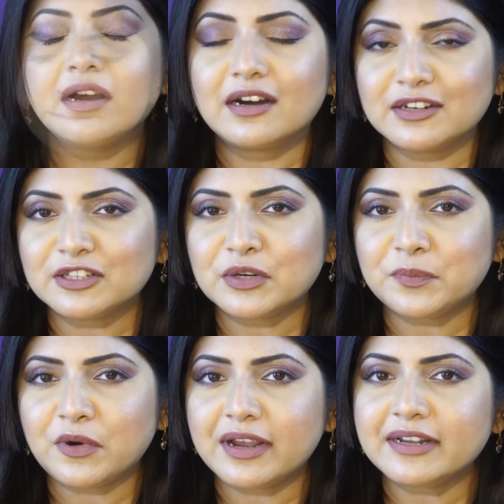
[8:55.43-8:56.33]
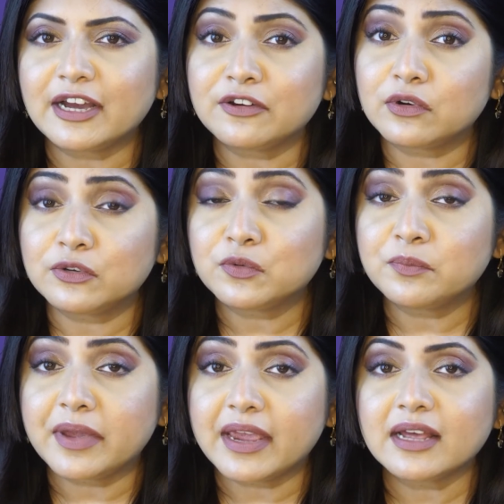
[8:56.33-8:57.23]
Another point I want to
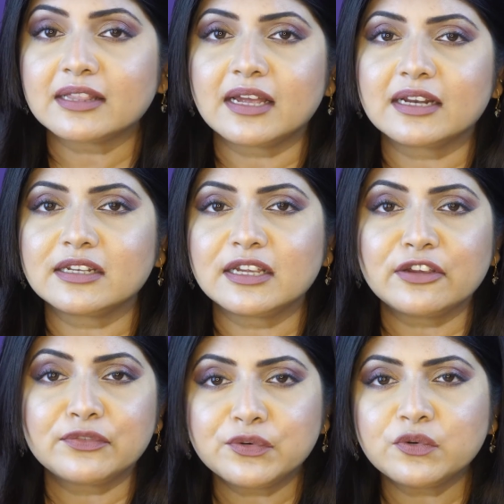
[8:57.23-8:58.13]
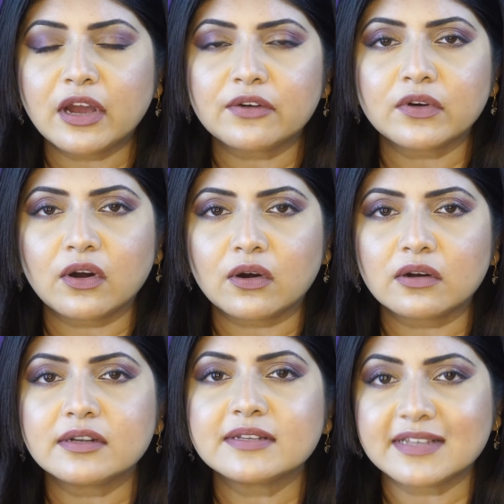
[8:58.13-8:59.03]
make that if you have
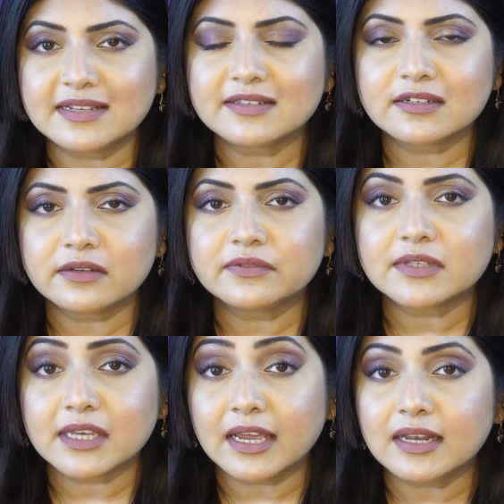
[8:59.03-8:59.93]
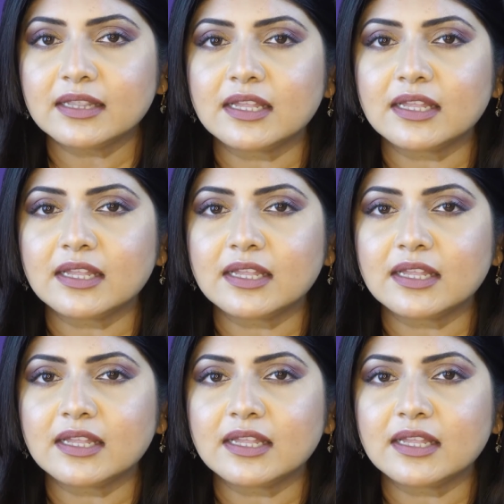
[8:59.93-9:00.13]
got sensitive skin,